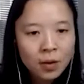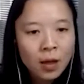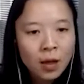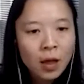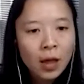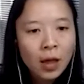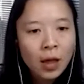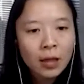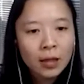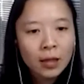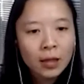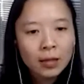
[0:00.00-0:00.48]

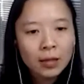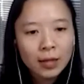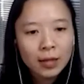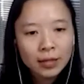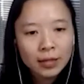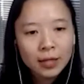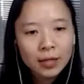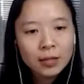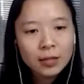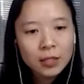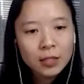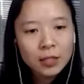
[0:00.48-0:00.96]
in the
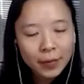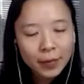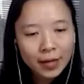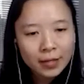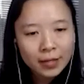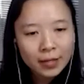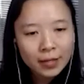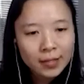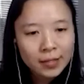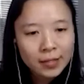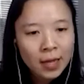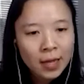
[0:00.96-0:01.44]
latent
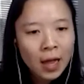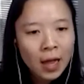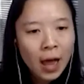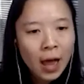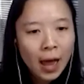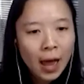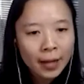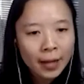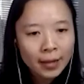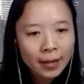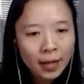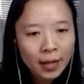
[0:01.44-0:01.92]
space.
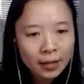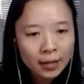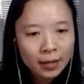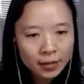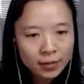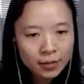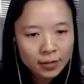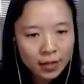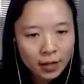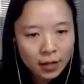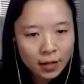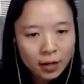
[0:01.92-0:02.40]
And then the
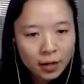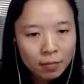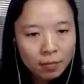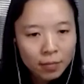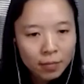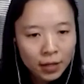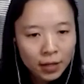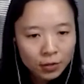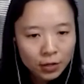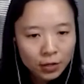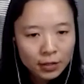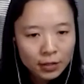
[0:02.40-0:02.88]
second
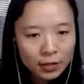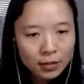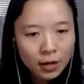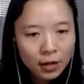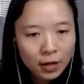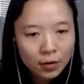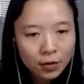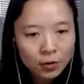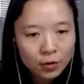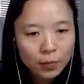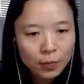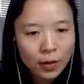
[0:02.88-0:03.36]
matrix
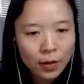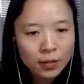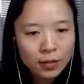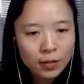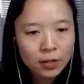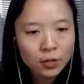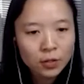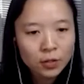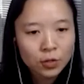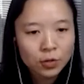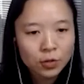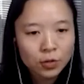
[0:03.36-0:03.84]

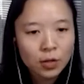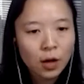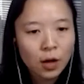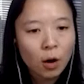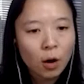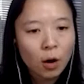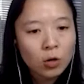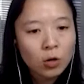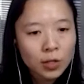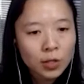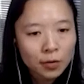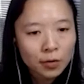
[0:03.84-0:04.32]
corresponding to the
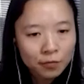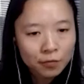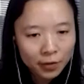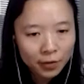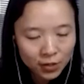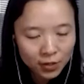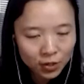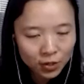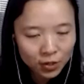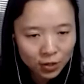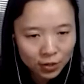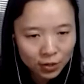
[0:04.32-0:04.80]
ocean
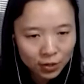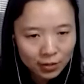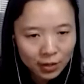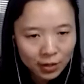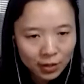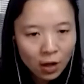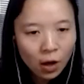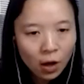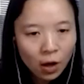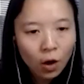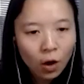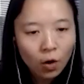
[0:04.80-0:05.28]
features
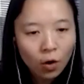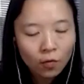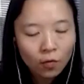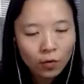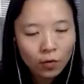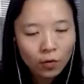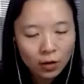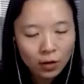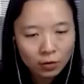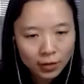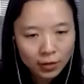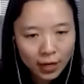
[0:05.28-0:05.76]
over
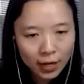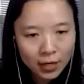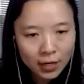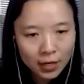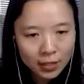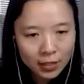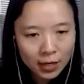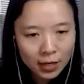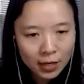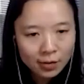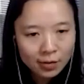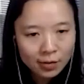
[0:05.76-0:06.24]

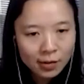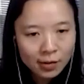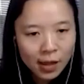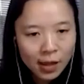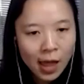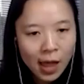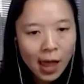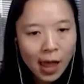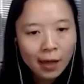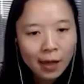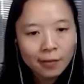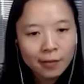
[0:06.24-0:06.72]
locations,
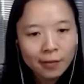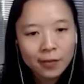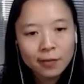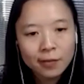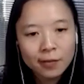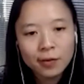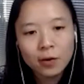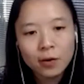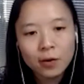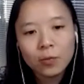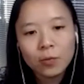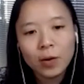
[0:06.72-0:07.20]
and the
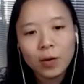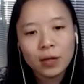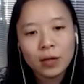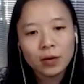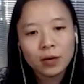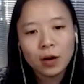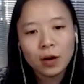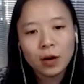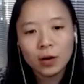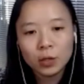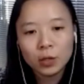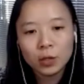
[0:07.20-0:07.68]
third one
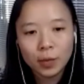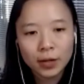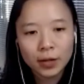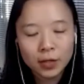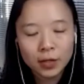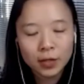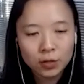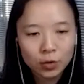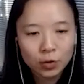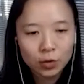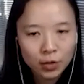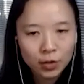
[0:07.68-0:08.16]

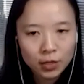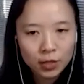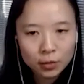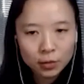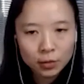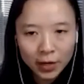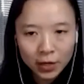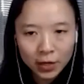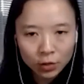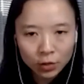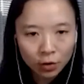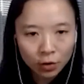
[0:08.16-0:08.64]
corresponding to the
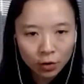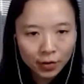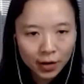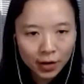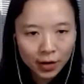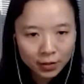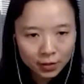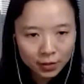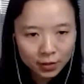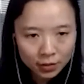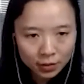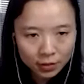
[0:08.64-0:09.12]
spatial
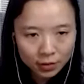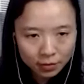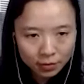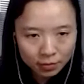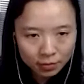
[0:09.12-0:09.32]
factors,